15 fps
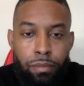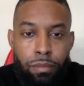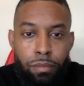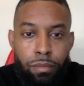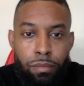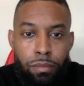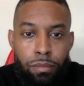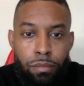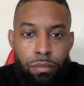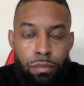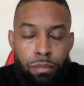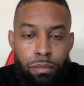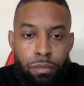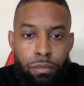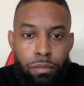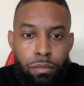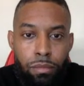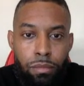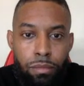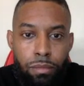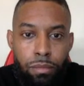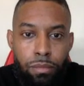
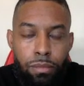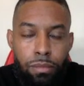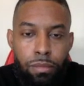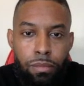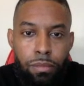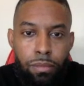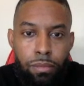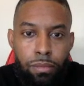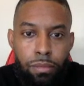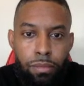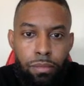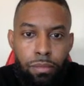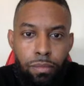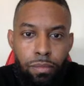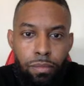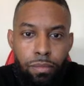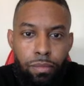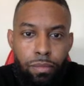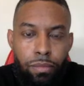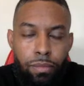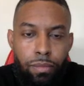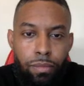
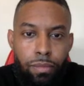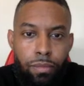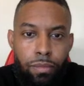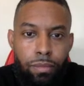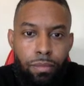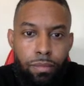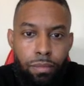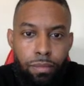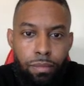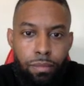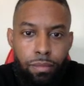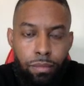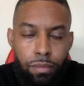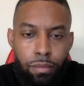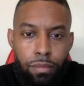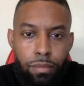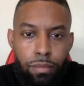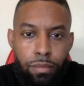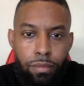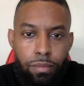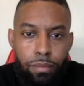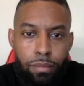
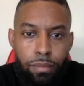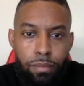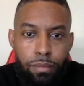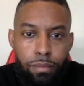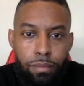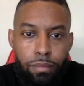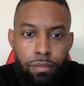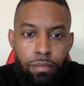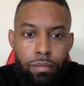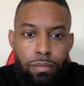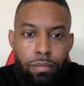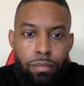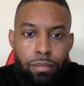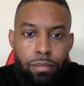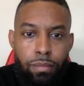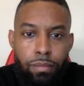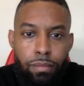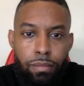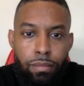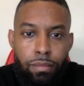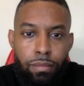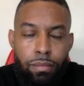
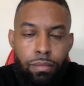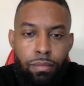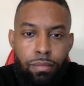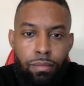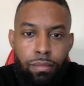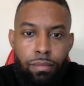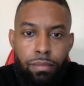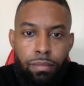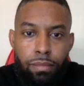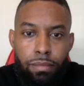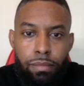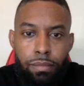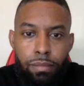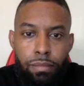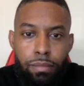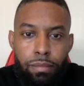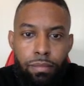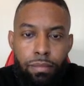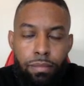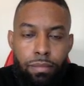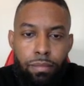[no speech]